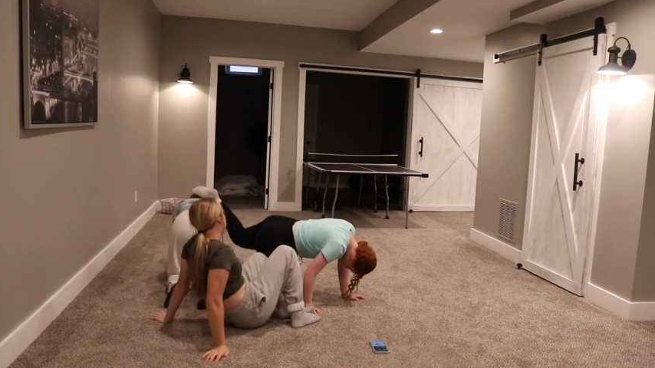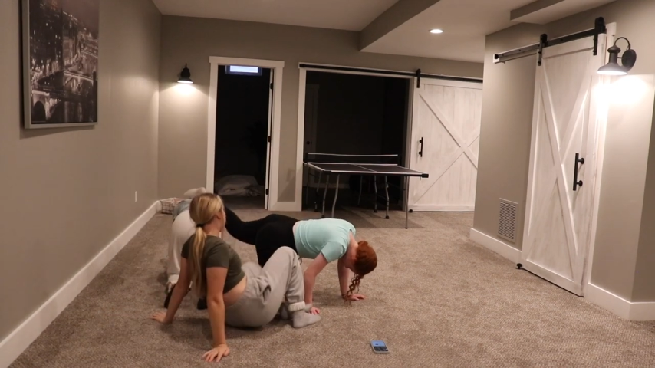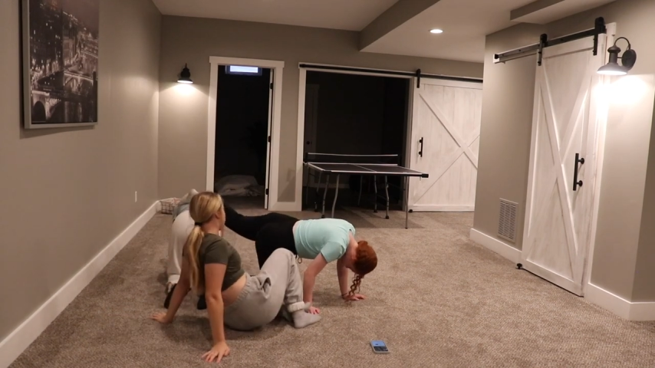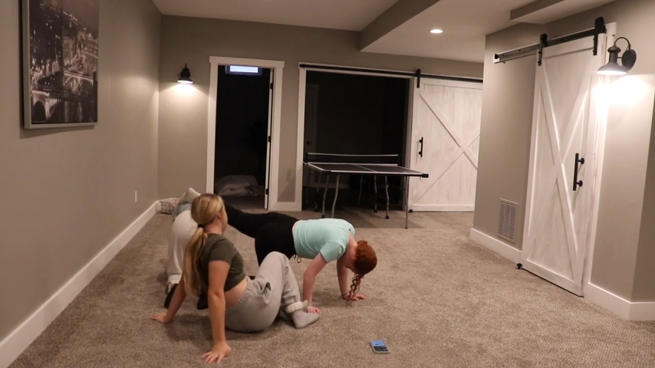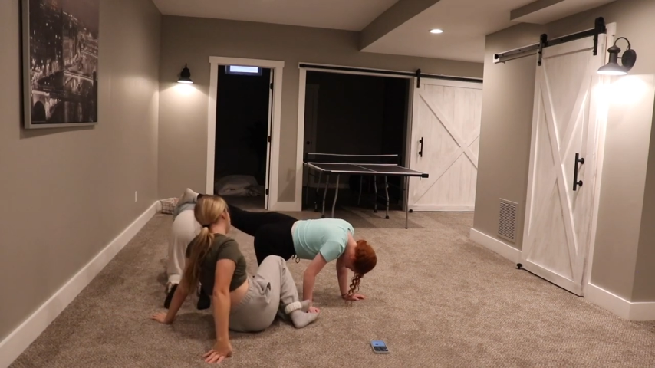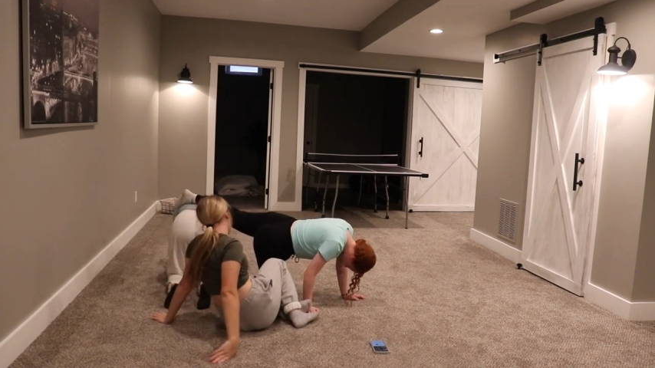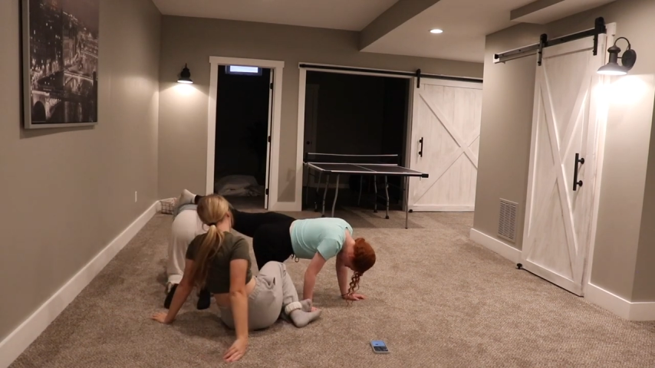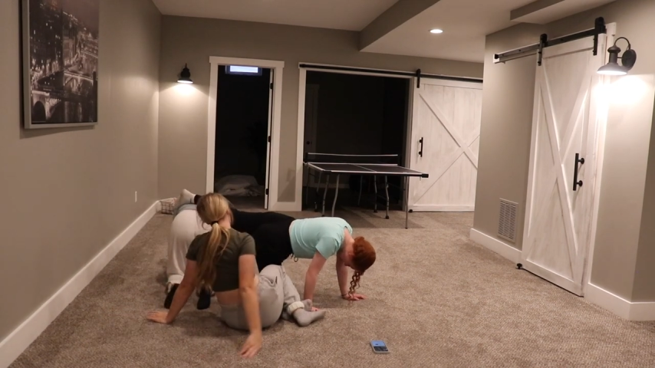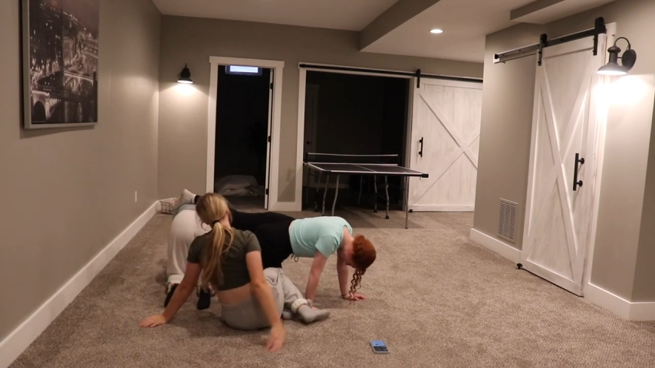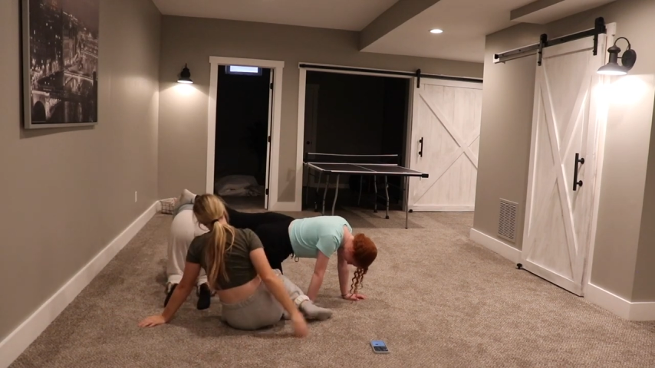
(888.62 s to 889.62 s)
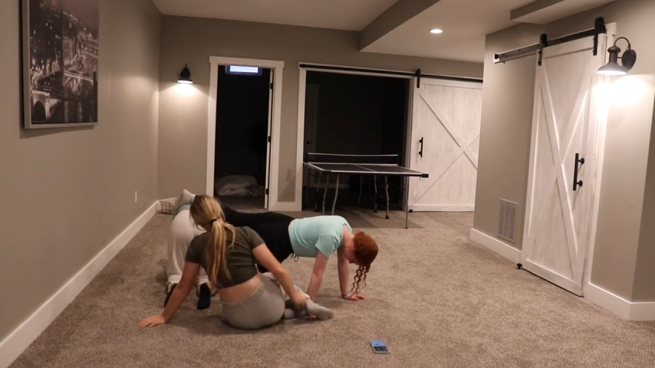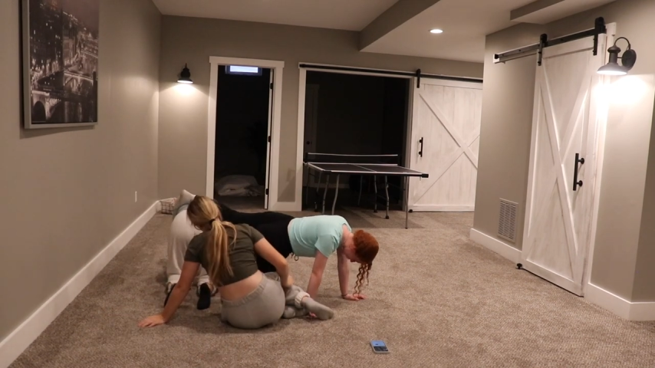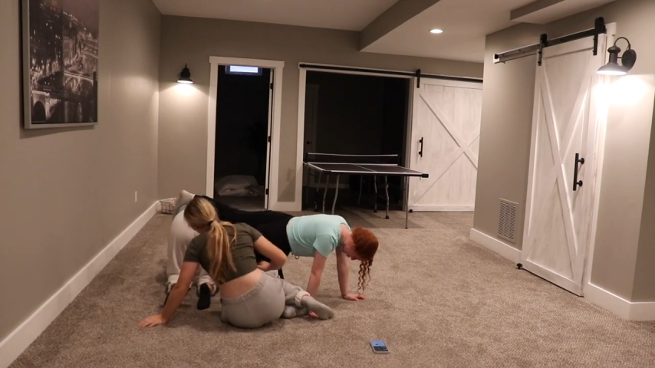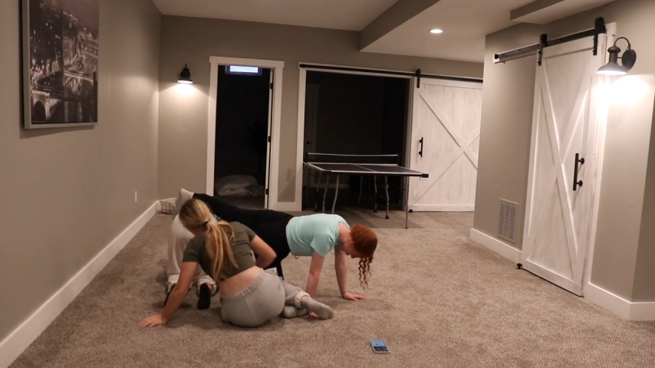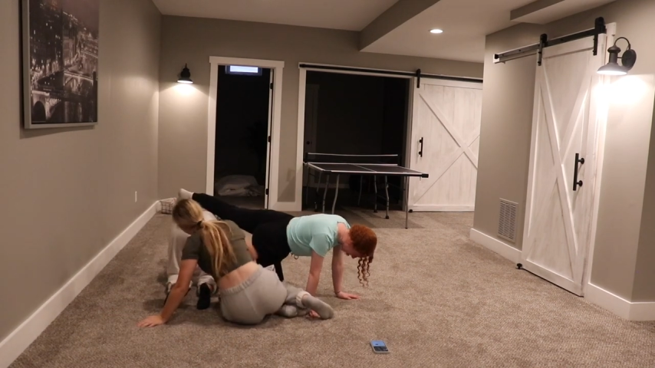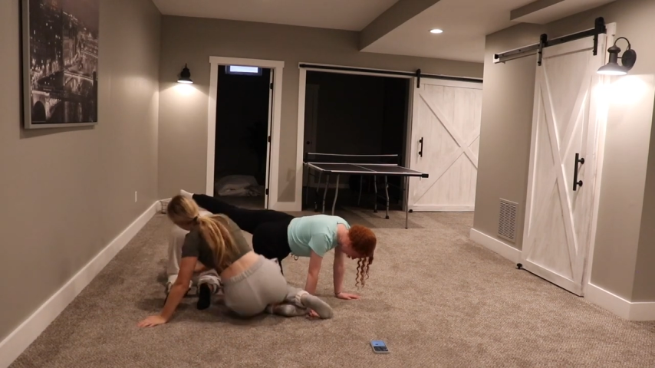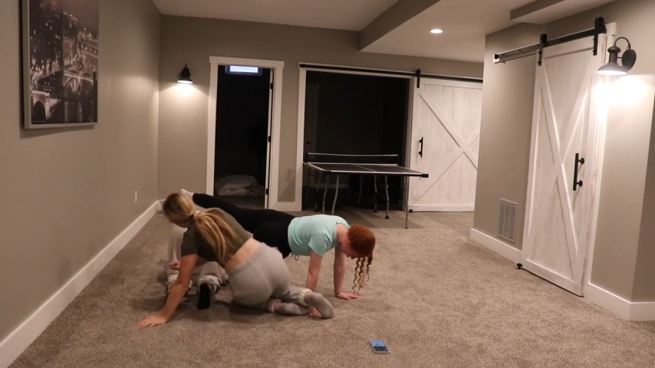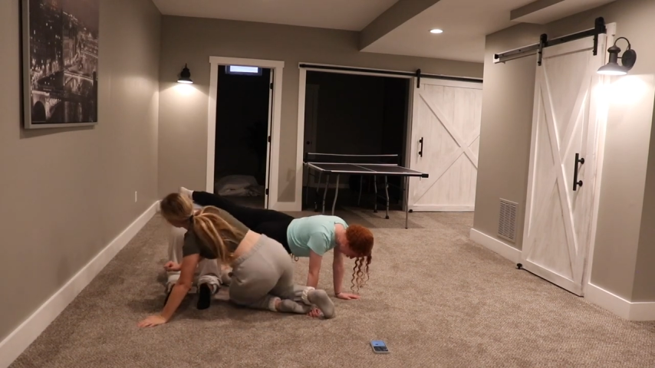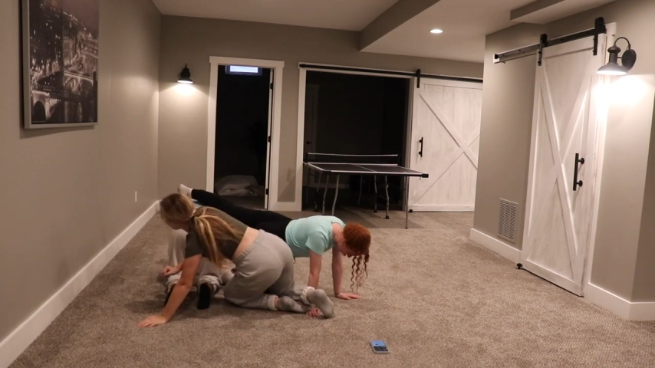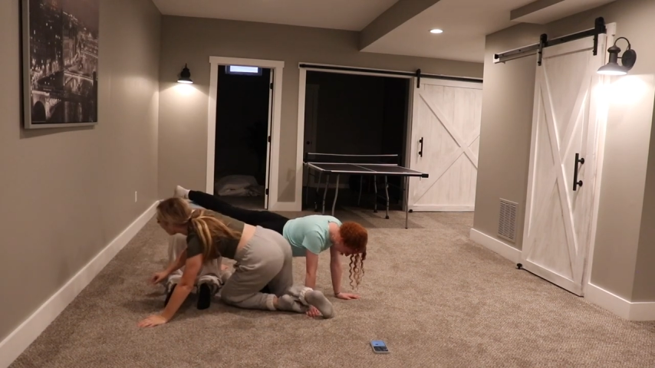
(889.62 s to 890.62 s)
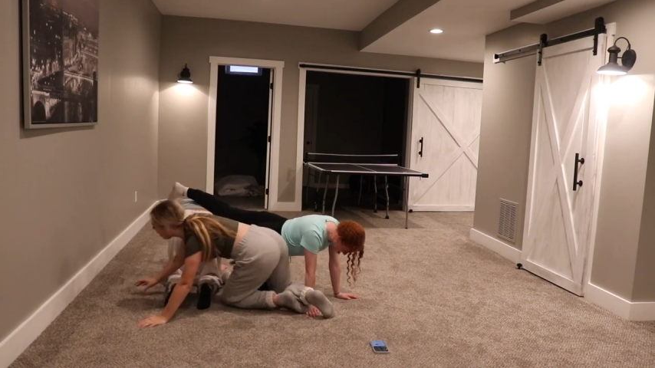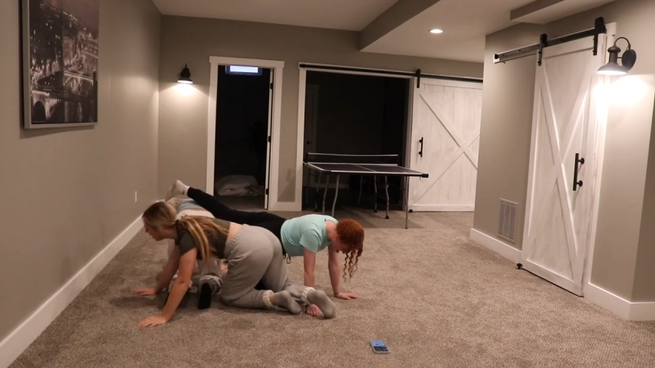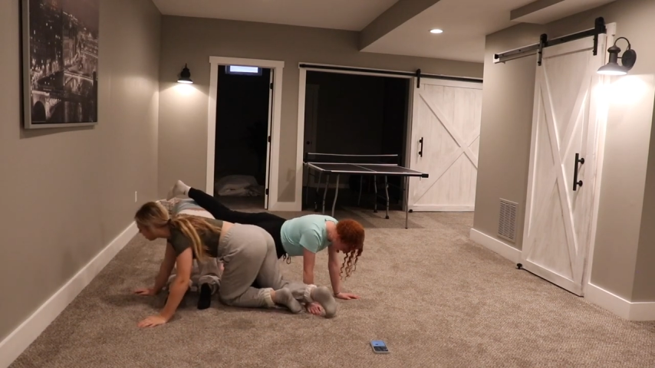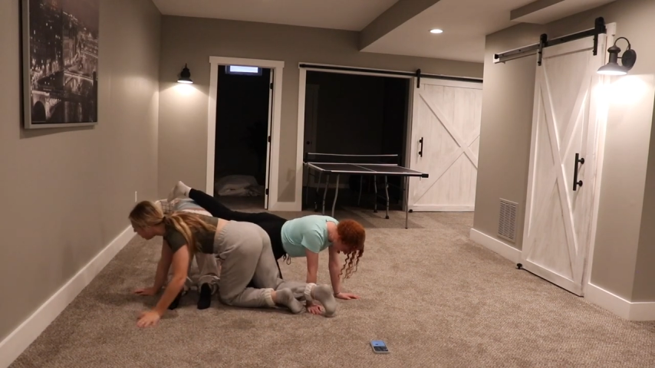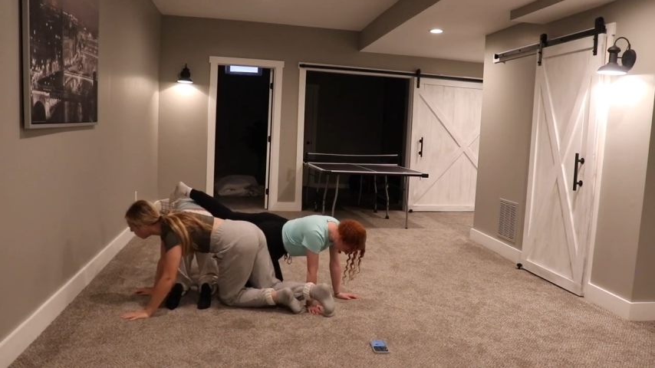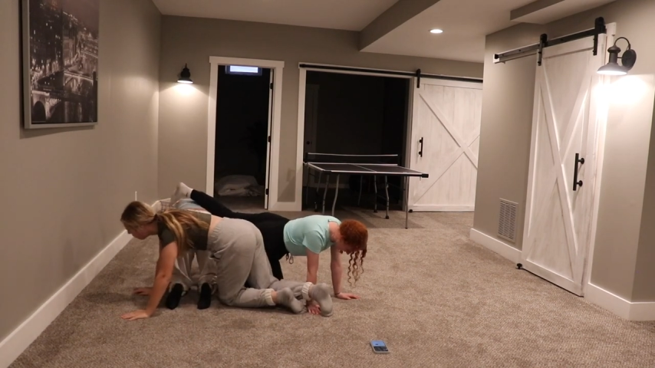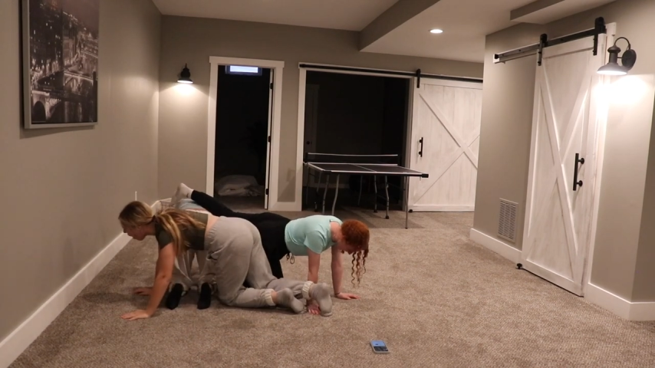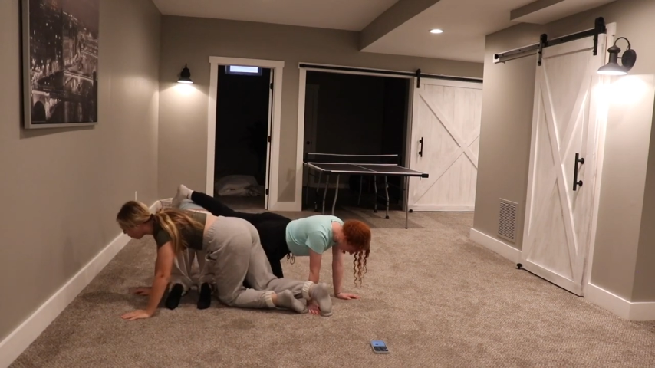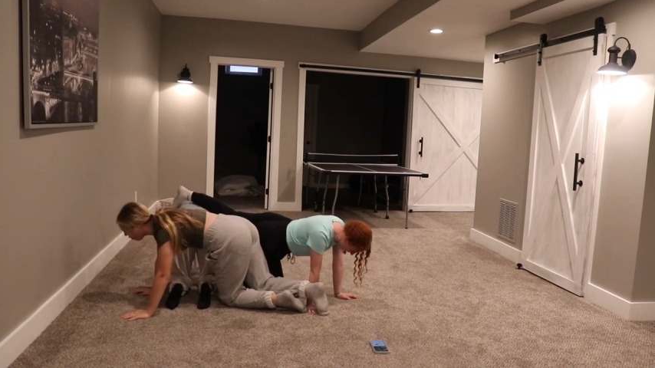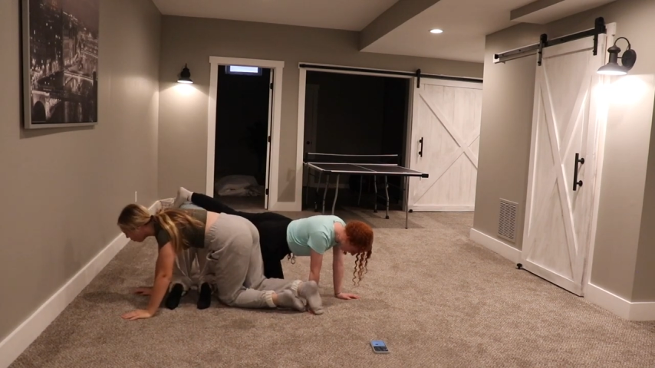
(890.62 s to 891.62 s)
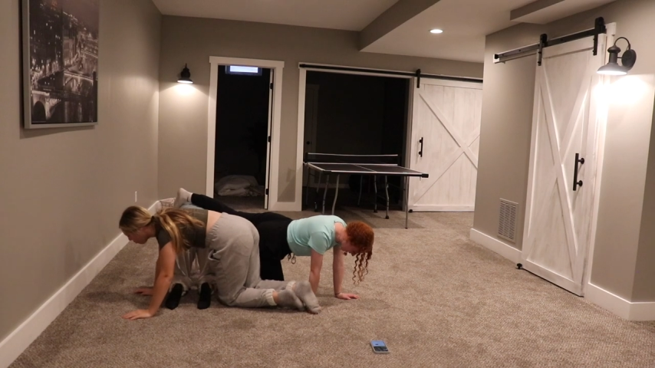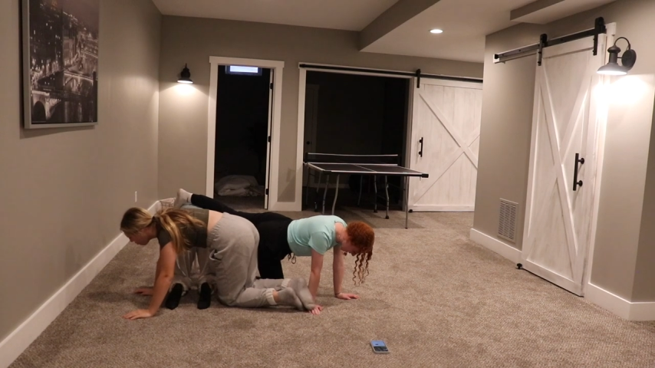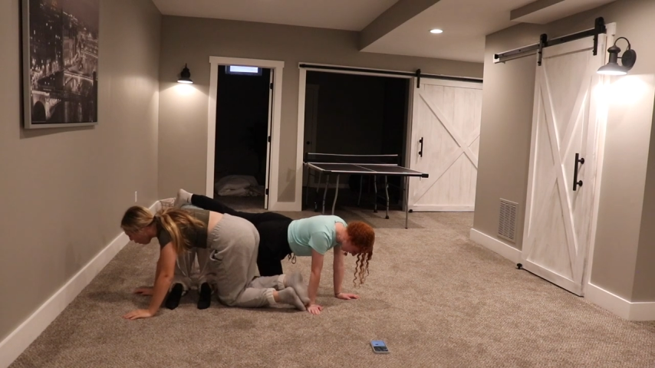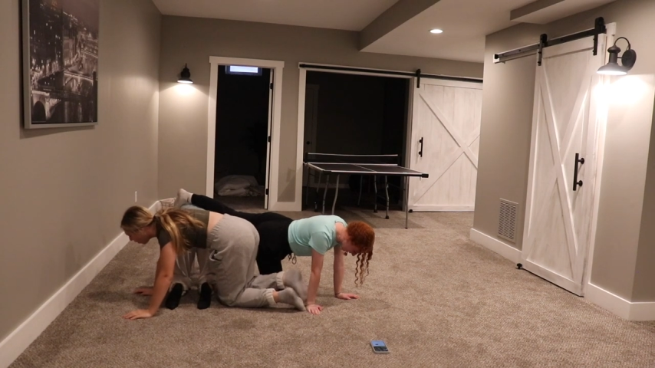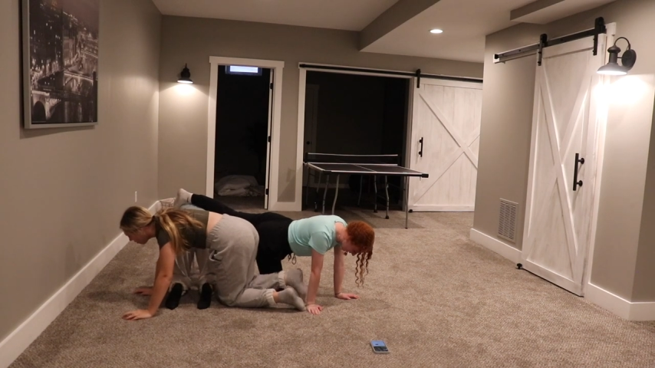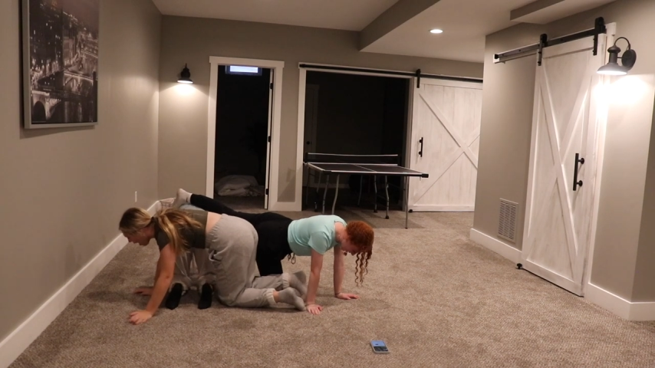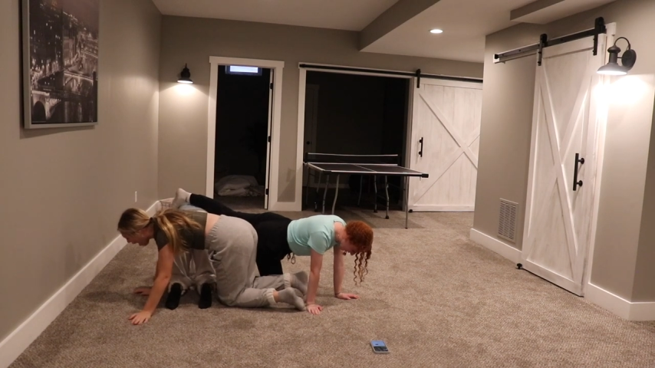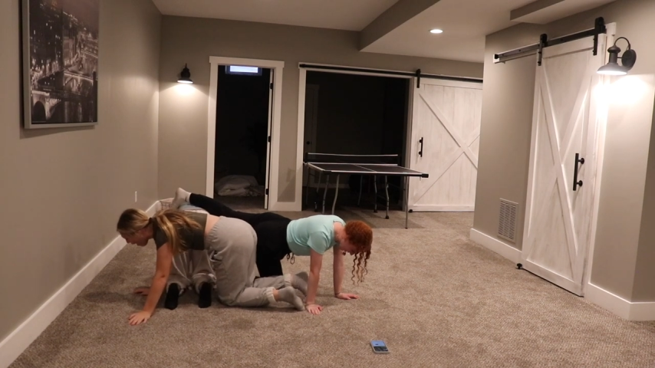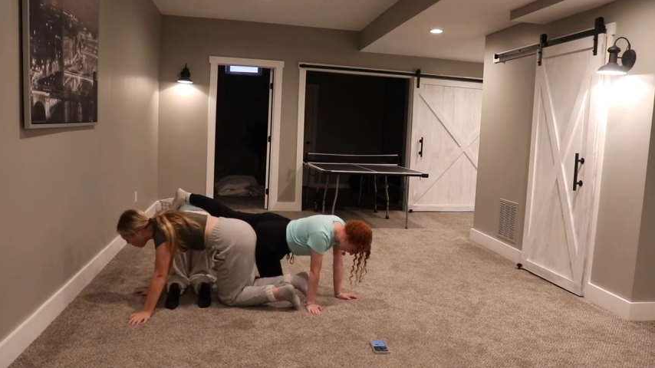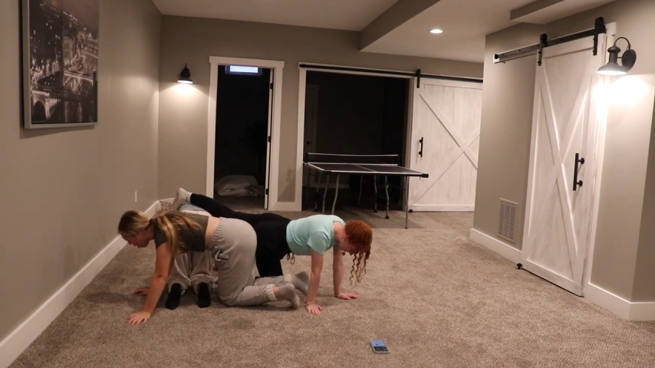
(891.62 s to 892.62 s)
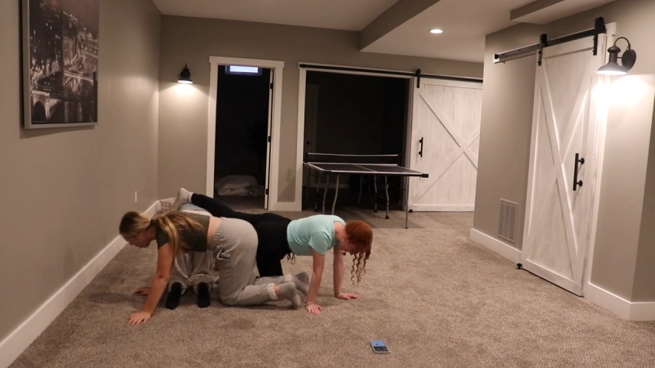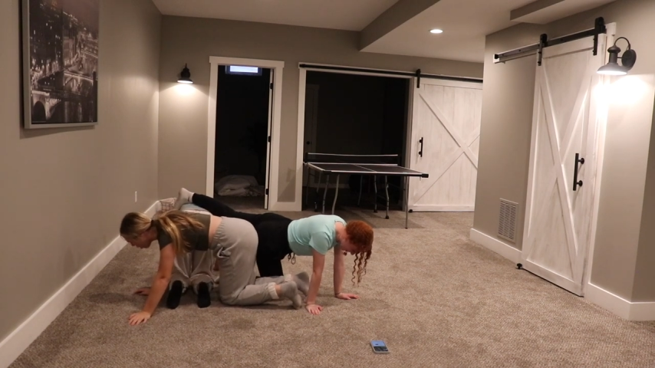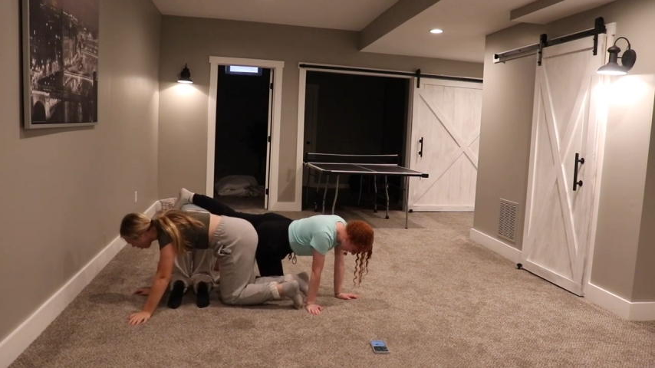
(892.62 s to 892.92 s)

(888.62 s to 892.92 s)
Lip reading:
[unreadable: no face in view]